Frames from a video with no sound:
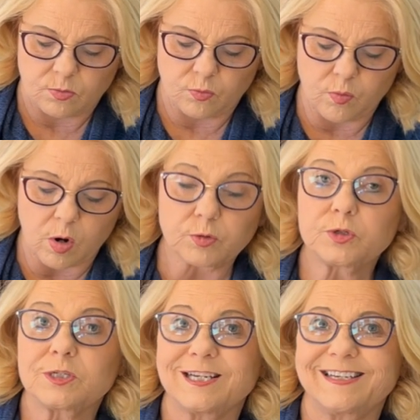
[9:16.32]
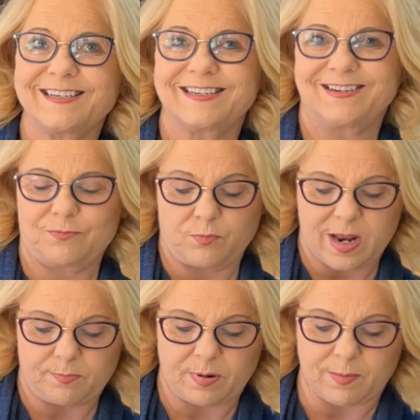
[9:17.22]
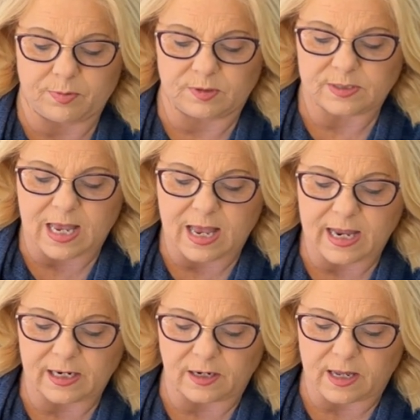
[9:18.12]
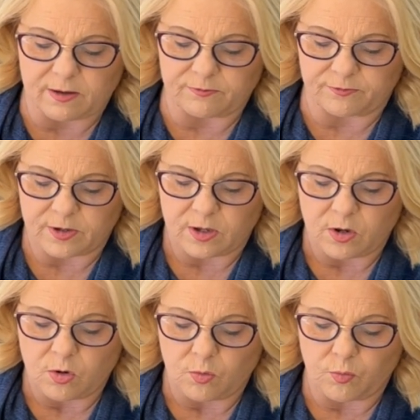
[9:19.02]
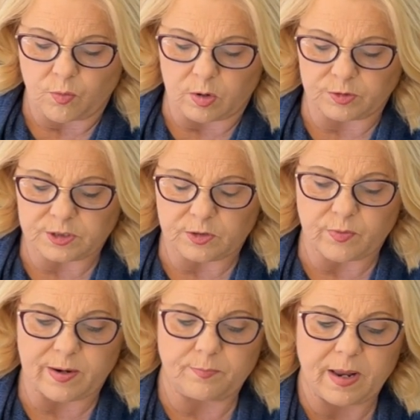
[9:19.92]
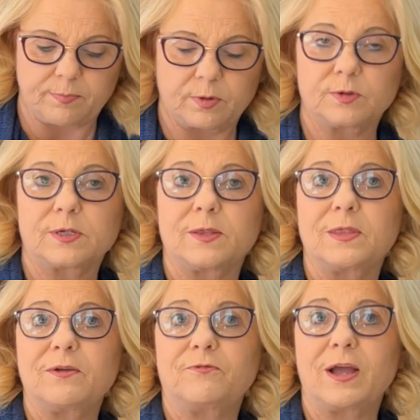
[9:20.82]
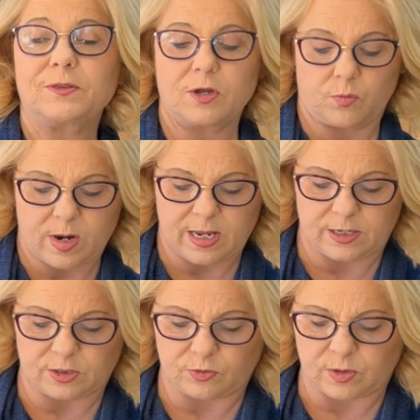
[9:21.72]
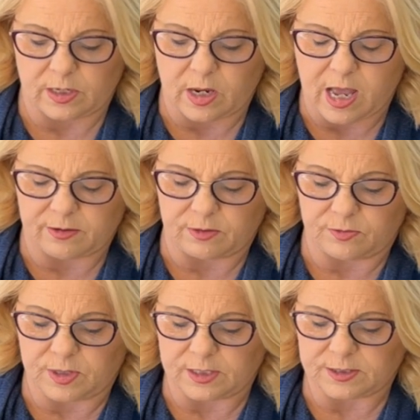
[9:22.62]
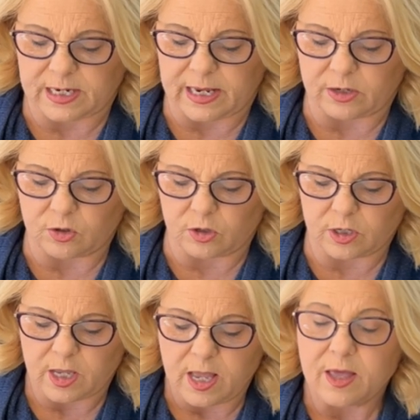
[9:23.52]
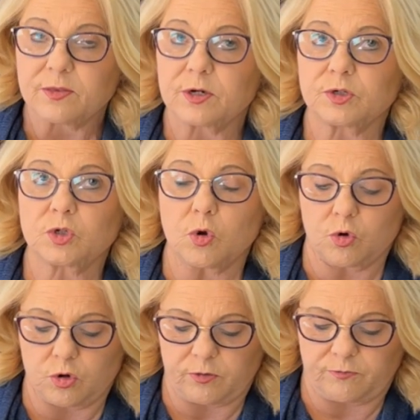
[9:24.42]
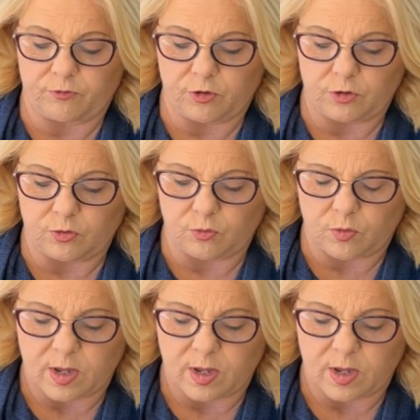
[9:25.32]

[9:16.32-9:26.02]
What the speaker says: roasted red peppers. I love roasted red peppers, and they find their way into a lot of the things that I cook. They're so good for you,